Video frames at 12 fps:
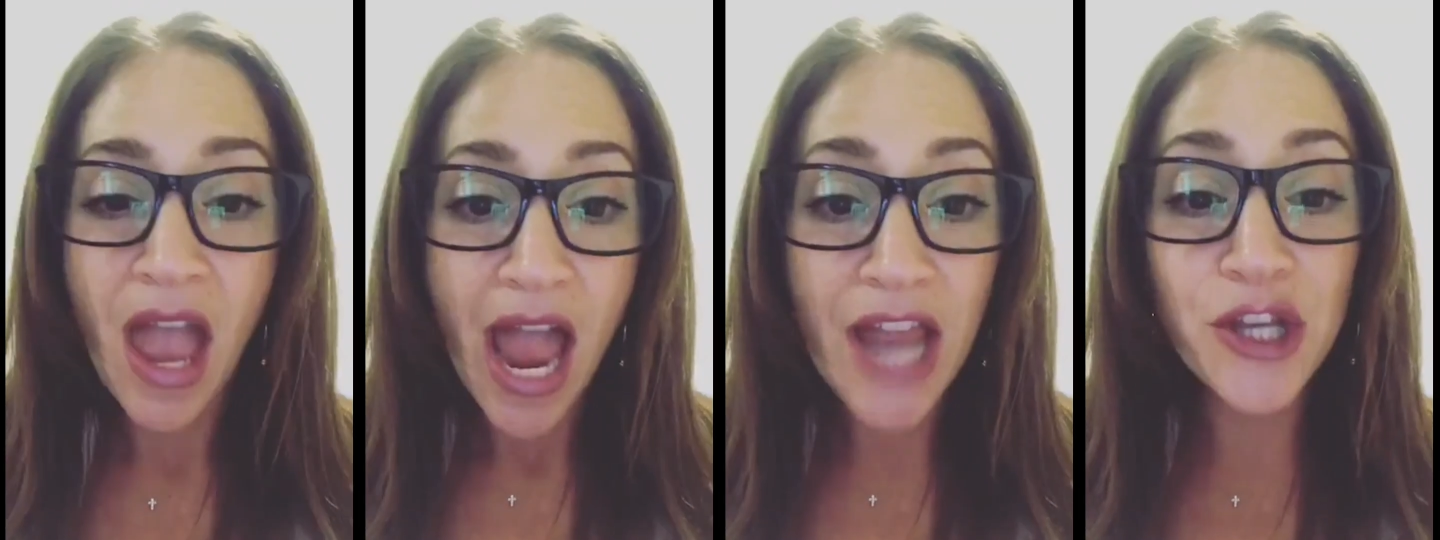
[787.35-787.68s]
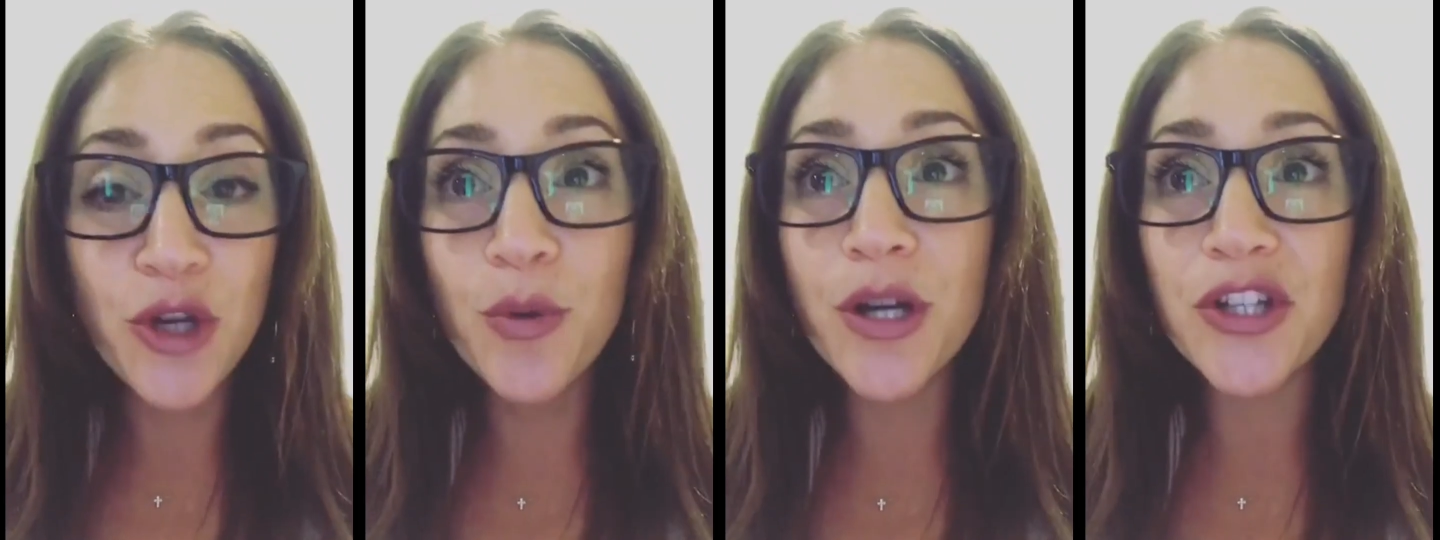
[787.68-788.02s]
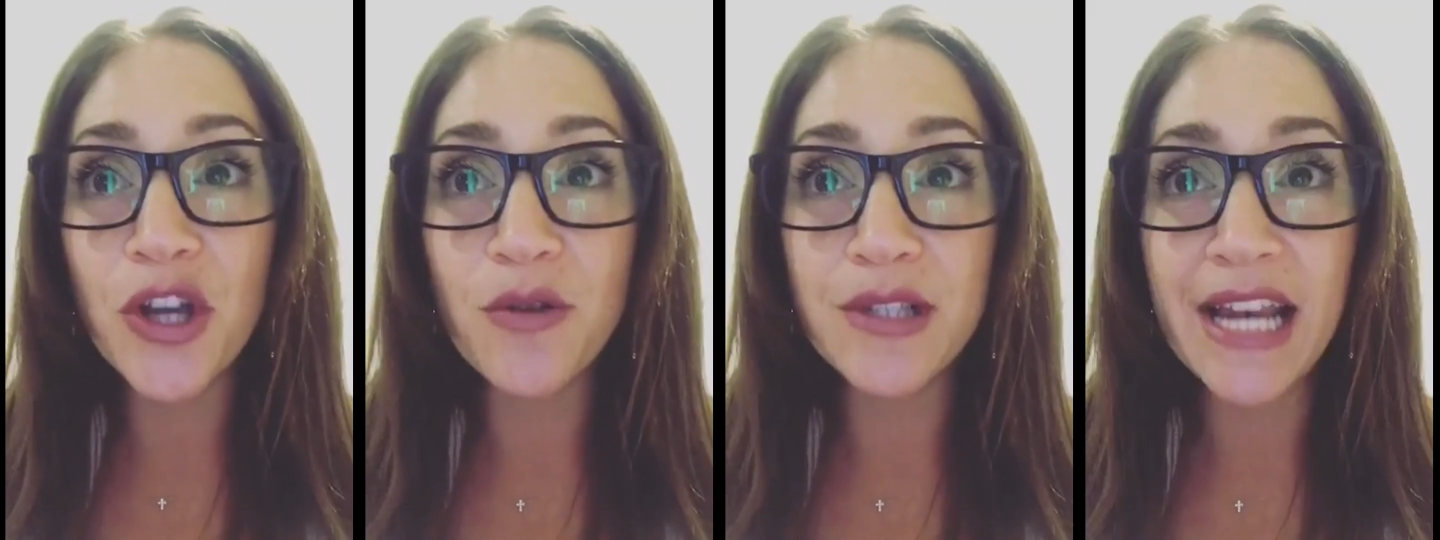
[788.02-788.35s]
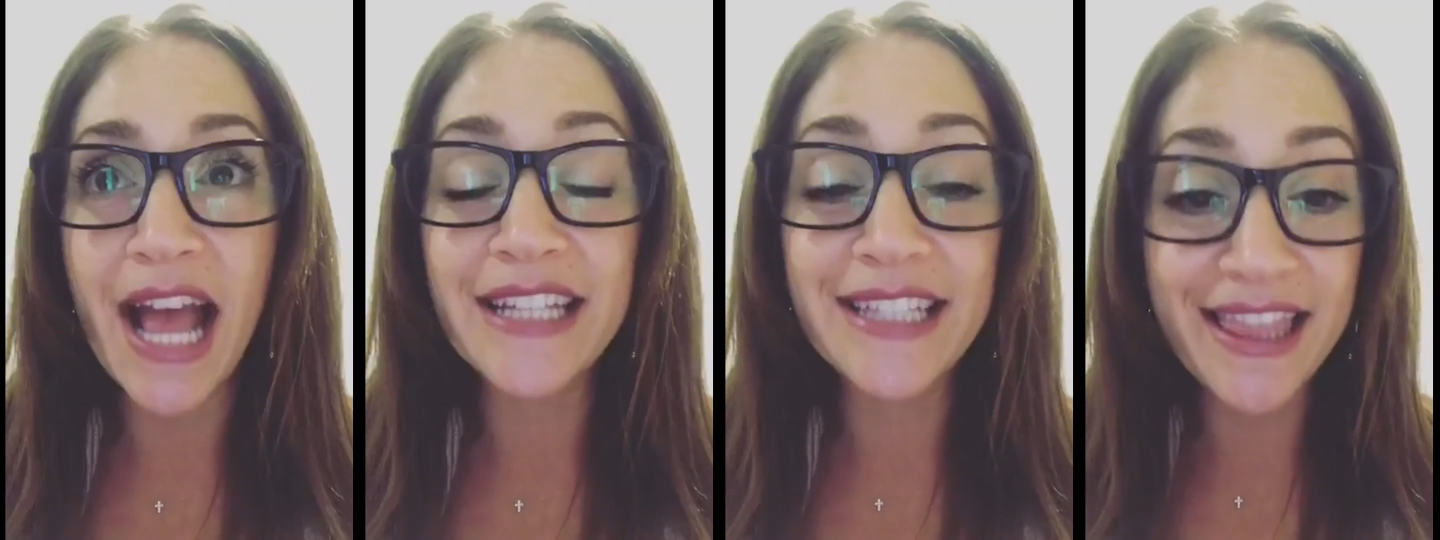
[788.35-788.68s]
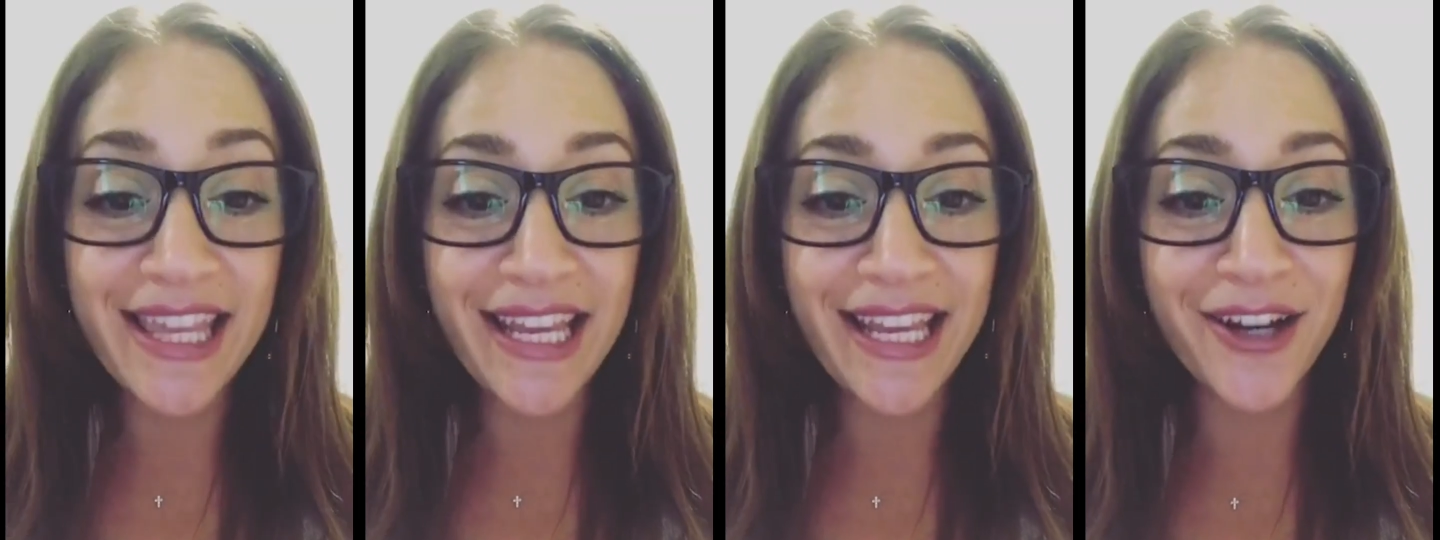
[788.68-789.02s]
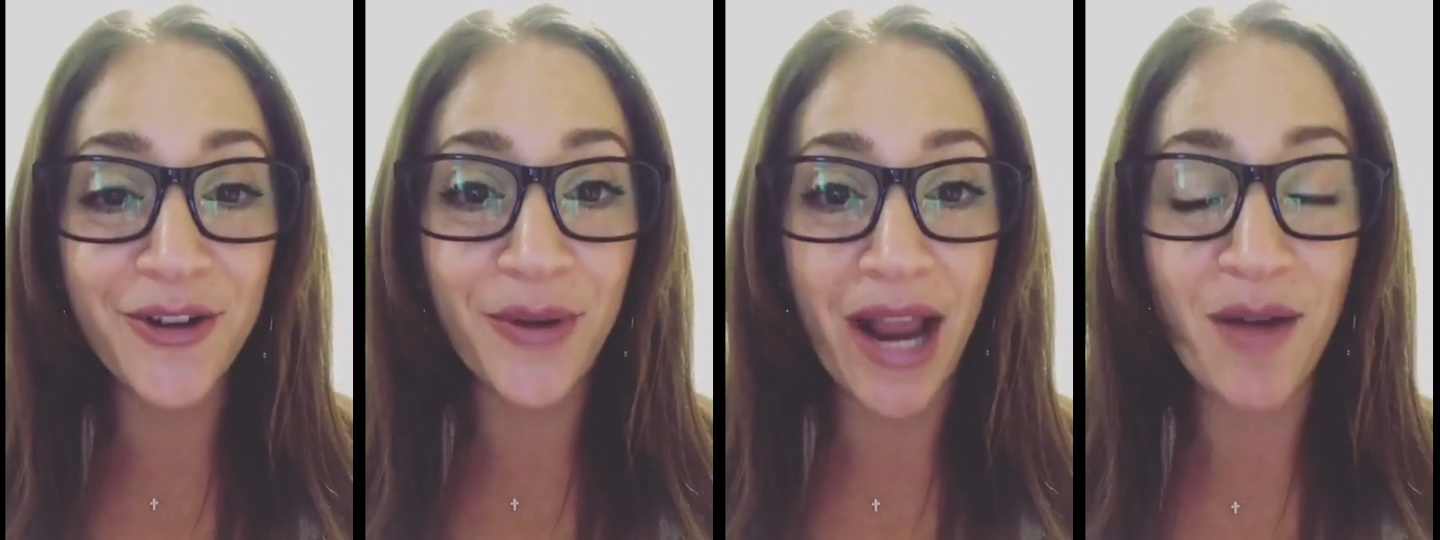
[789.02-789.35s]
and you were chosen as the
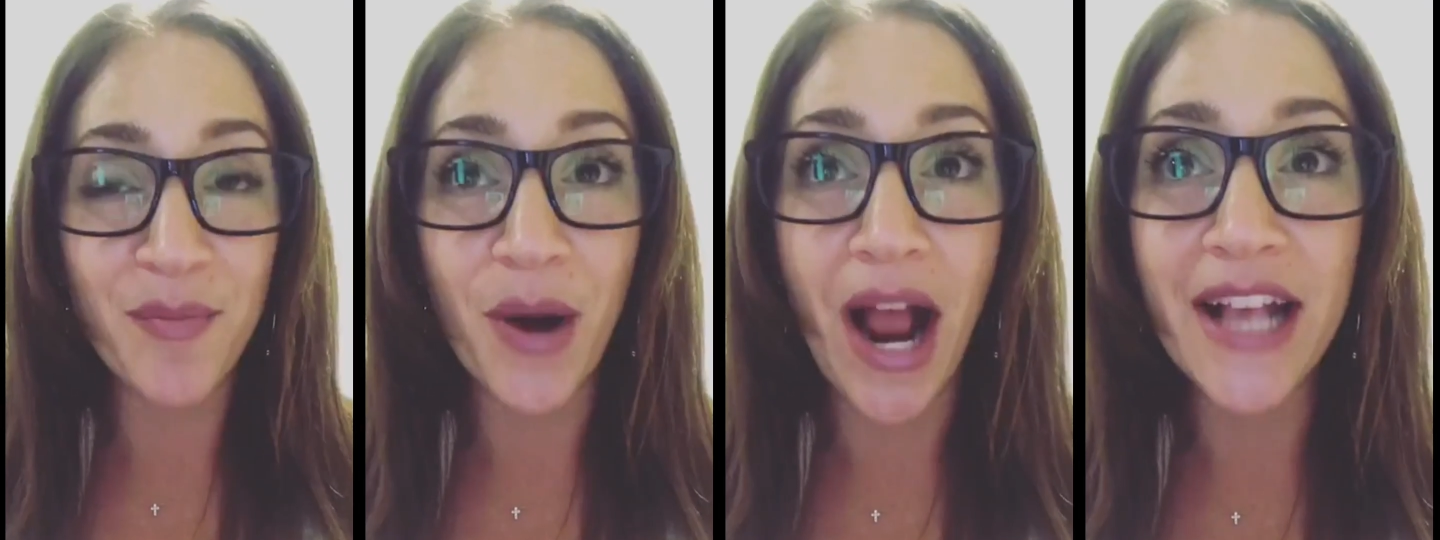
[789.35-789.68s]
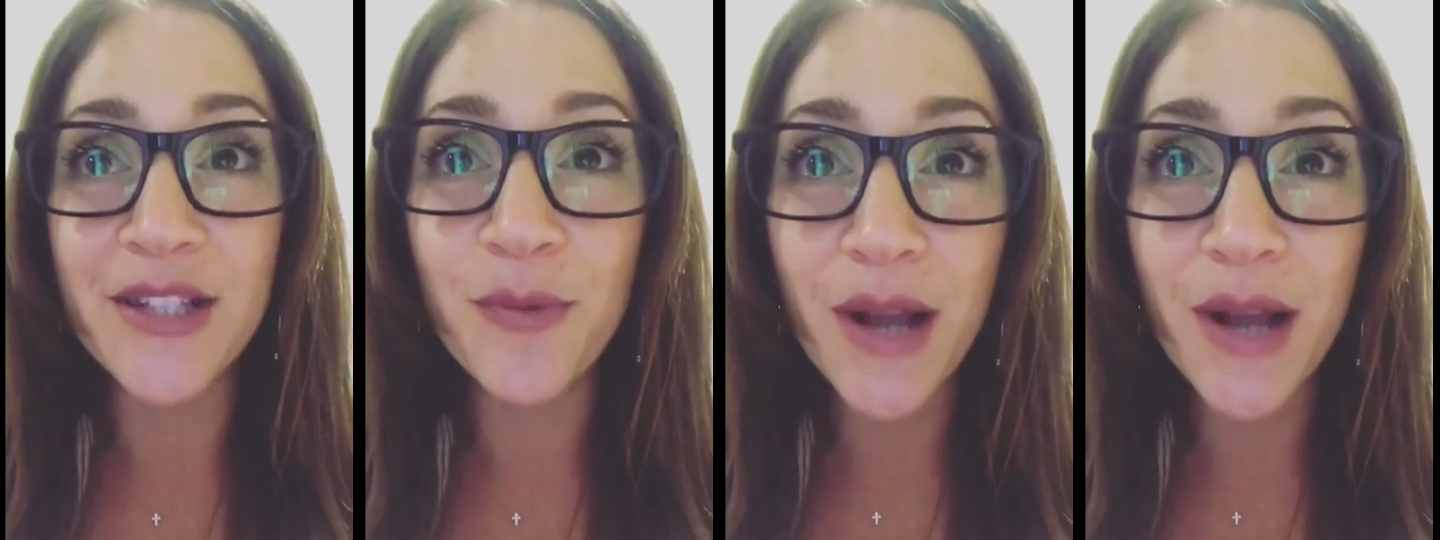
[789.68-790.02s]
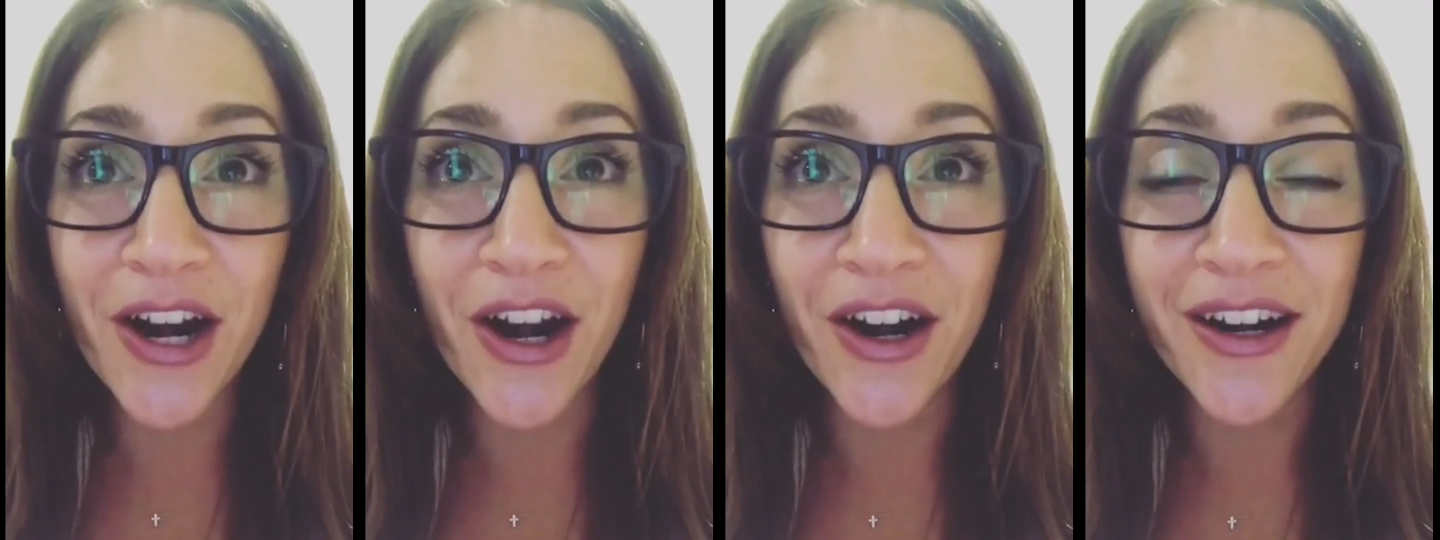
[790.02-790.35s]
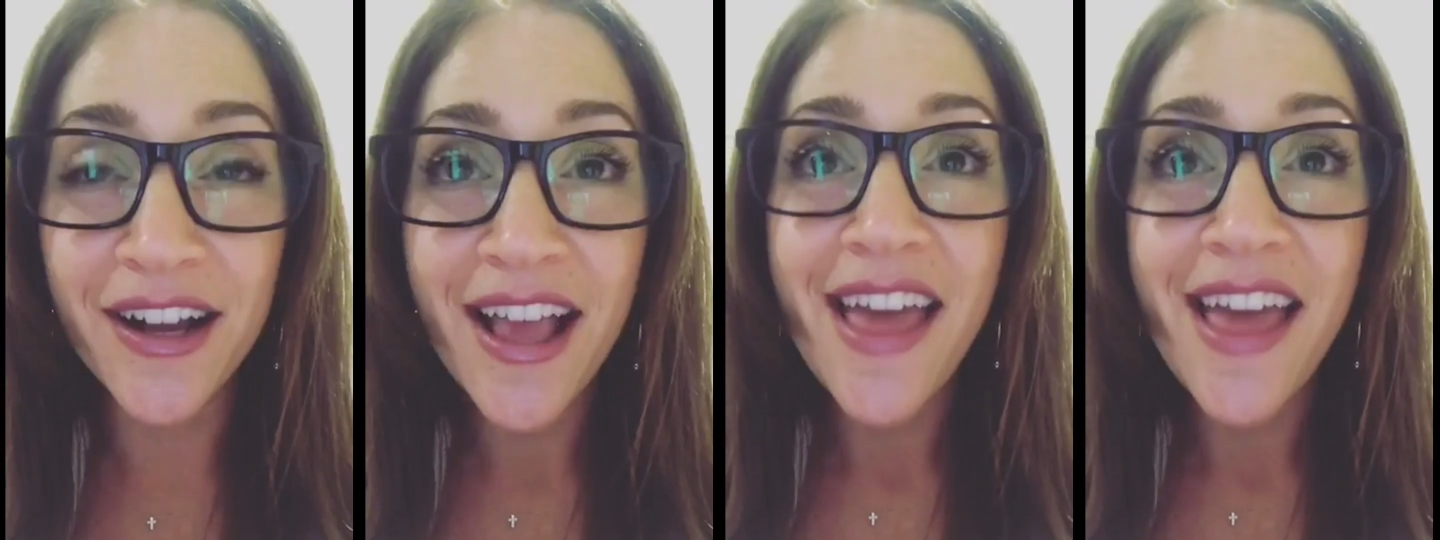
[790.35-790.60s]
grand prize winner.